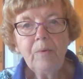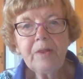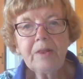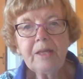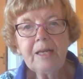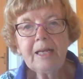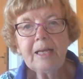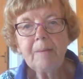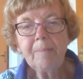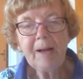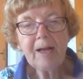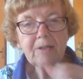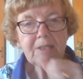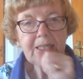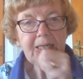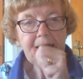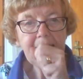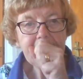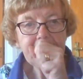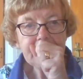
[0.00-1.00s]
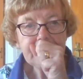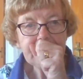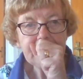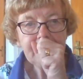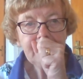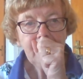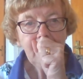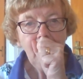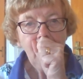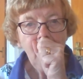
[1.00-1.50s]
think about a
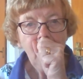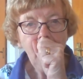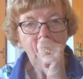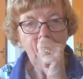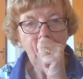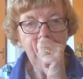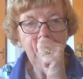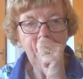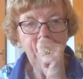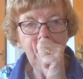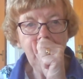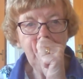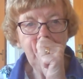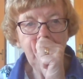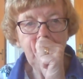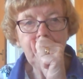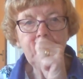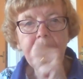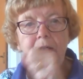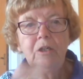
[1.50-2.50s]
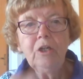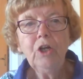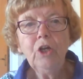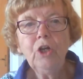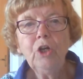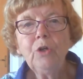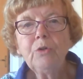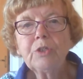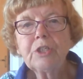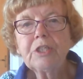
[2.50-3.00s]
lady
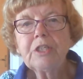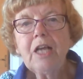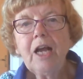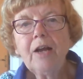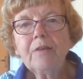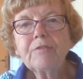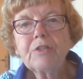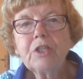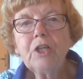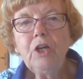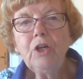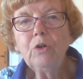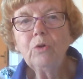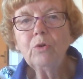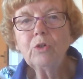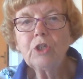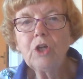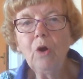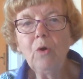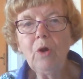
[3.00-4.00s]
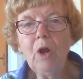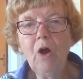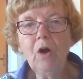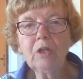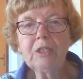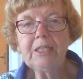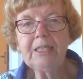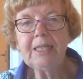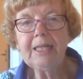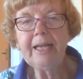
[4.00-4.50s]
who serves the Lord
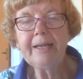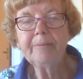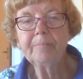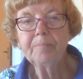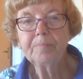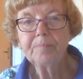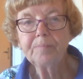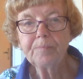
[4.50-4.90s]
wholeheartedly,